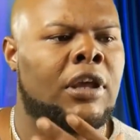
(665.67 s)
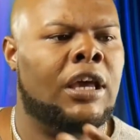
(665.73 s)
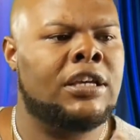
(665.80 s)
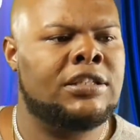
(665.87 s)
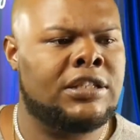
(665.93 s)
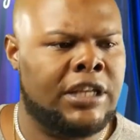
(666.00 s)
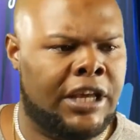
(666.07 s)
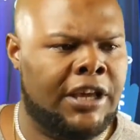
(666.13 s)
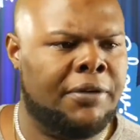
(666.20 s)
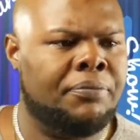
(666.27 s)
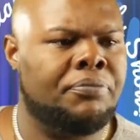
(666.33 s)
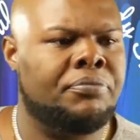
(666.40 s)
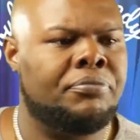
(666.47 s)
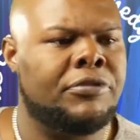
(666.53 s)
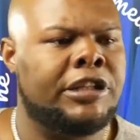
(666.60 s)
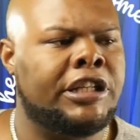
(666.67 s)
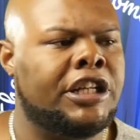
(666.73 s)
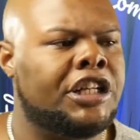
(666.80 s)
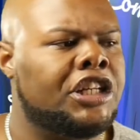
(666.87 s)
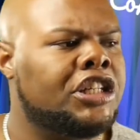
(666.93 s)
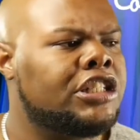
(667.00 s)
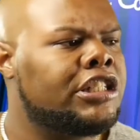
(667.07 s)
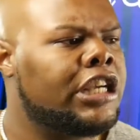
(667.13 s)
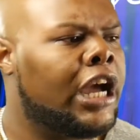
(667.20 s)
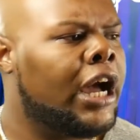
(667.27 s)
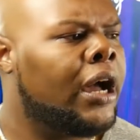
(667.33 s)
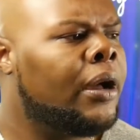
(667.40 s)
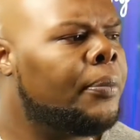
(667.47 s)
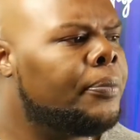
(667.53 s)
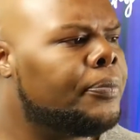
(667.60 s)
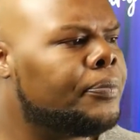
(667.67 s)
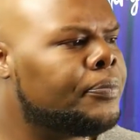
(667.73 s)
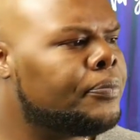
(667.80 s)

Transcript: He said, you did a good job.